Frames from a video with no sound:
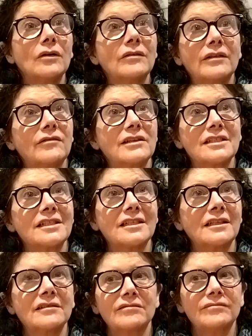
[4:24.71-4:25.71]
There isn't
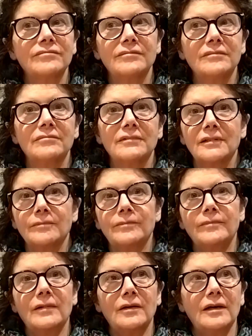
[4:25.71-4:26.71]
a
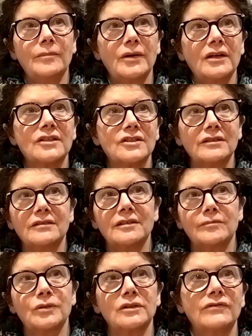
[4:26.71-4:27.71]
person
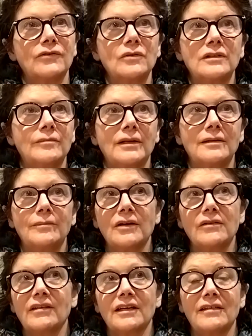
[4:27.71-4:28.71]
that put forward by
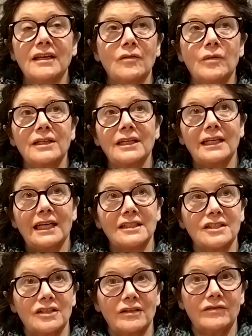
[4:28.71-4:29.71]
both. I think when it gets
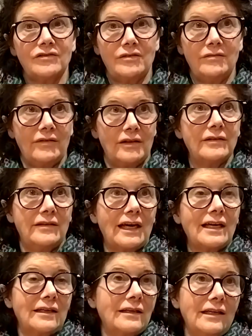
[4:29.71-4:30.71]
to
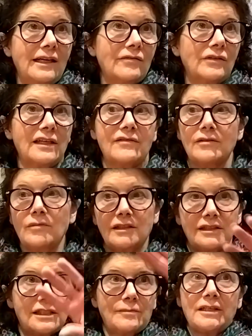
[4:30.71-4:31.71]
that level, everyone
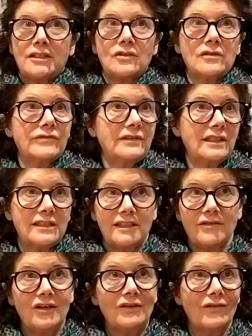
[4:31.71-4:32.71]
splits off and does their
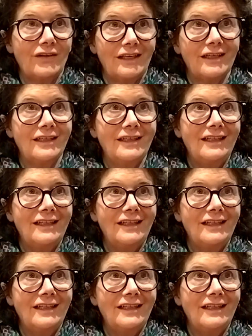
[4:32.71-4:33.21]
own thing.